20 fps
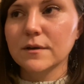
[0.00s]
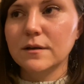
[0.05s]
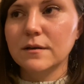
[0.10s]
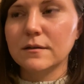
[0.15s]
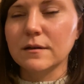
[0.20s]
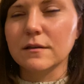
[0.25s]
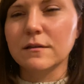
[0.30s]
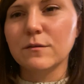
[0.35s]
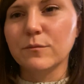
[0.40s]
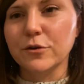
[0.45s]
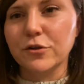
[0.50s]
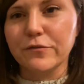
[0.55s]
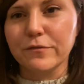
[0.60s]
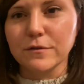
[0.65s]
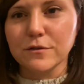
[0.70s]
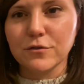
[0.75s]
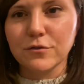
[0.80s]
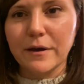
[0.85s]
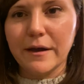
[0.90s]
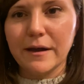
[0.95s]
not so much for
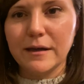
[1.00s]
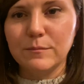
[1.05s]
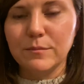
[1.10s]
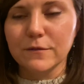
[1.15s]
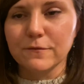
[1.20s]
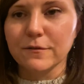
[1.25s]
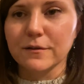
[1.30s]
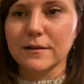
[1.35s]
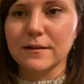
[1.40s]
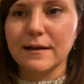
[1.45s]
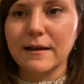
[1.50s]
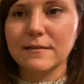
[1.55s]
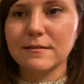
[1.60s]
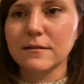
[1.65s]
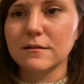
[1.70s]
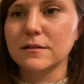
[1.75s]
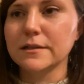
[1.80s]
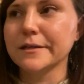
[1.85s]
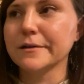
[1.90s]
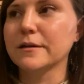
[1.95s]
trad, but for
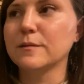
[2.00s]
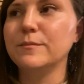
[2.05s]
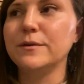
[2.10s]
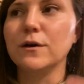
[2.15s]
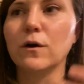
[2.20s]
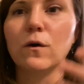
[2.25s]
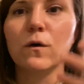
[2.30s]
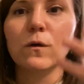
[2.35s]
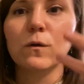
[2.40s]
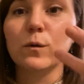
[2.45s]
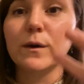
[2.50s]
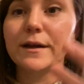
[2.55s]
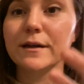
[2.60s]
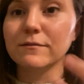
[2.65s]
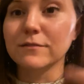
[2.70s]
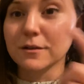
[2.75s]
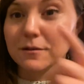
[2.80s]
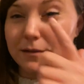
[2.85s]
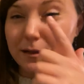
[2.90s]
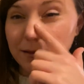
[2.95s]
classical, there can be a whole way
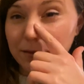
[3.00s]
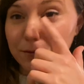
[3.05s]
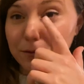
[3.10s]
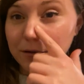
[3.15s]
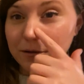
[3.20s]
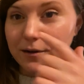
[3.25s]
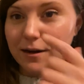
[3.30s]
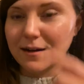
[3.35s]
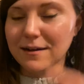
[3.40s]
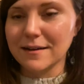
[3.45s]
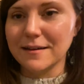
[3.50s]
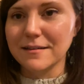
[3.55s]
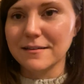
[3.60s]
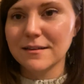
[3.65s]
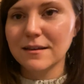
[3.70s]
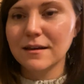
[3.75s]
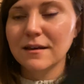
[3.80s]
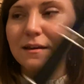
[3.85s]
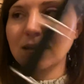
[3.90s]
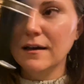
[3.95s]
of learning through your
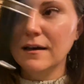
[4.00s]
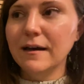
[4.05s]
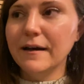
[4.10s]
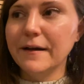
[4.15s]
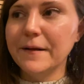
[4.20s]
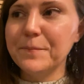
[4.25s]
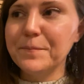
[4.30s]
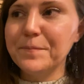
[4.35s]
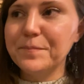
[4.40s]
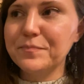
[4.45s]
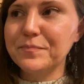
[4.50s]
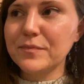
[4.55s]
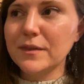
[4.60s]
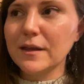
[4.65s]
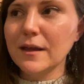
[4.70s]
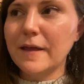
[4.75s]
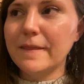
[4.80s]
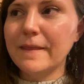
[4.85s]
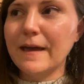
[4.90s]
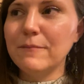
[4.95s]
eyes. Um,
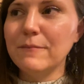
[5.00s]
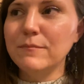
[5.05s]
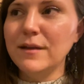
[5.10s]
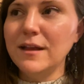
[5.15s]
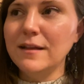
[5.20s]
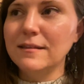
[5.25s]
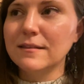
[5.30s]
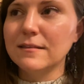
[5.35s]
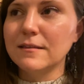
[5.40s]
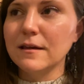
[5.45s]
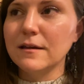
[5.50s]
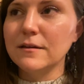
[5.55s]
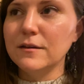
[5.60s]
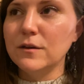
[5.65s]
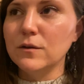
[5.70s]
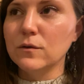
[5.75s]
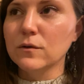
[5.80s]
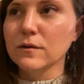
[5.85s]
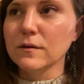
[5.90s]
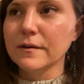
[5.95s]
and that means that
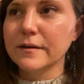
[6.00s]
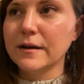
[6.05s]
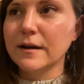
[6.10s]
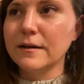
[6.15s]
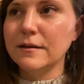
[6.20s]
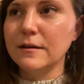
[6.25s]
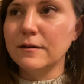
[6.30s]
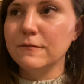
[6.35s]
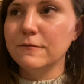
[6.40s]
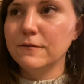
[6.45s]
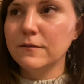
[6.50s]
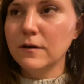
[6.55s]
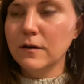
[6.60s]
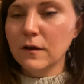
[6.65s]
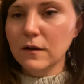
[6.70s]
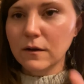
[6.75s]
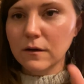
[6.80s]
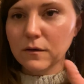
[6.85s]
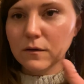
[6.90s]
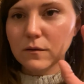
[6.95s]
your kind of
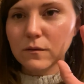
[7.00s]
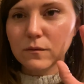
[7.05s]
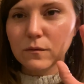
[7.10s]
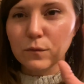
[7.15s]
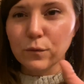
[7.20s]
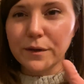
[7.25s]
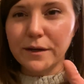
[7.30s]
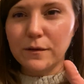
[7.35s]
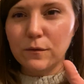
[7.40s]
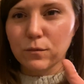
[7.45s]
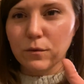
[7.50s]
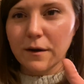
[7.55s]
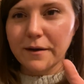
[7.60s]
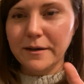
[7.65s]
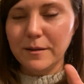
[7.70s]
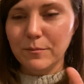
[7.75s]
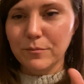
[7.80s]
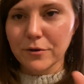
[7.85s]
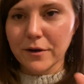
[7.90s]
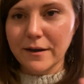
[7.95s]

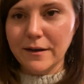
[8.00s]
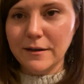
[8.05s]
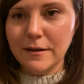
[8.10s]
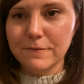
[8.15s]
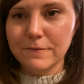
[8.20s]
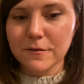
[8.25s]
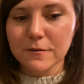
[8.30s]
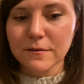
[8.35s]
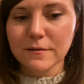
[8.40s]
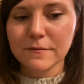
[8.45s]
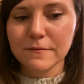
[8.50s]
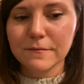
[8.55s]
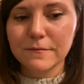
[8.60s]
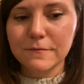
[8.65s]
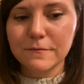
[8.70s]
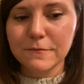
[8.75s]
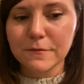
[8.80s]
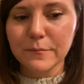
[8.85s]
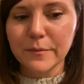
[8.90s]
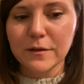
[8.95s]
read-write brain, if you're
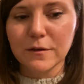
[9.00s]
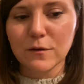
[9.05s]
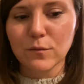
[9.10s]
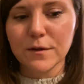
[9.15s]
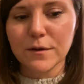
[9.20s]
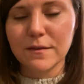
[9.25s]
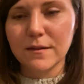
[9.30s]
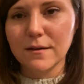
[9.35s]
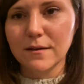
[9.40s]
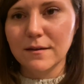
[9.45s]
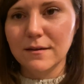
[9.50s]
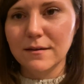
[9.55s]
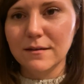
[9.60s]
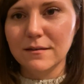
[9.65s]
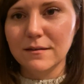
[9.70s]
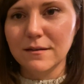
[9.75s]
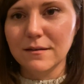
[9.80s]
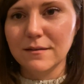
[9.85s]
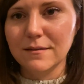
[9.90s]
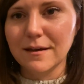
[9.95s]
familiar with the,
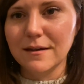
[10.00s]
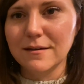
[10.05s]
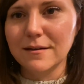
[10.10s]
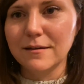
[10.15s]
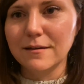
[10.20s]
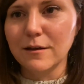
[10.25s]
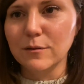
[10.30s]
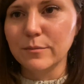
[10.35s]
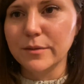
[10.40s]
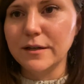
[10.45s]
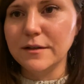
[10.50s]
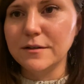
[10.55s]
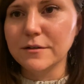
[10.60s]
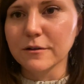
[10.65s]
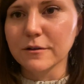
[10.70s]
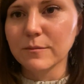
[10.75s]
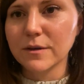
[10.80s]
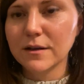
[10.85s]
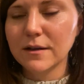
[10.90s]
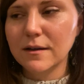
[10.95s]
the that NLP
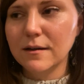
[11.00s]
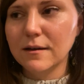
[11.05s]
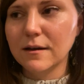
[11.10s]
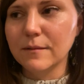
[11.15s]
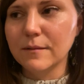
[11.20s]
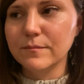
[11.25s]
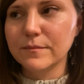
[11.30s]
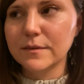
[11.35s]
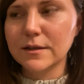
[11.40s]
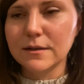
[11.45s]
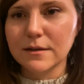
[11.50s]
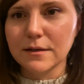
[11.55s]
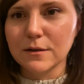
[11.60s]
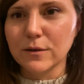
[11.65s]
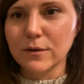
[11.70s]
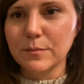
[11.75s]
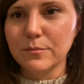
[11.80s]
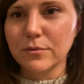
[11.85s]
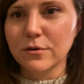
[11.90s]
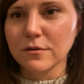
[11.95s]
term, um, can get
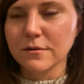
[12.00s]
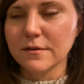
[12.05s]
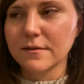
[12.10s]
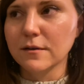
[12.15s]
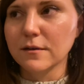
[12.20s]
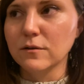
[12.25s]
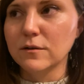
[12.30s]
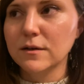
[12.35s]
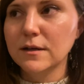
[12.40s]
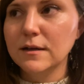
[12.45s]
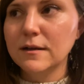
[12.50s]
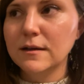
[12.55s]
quite bored. So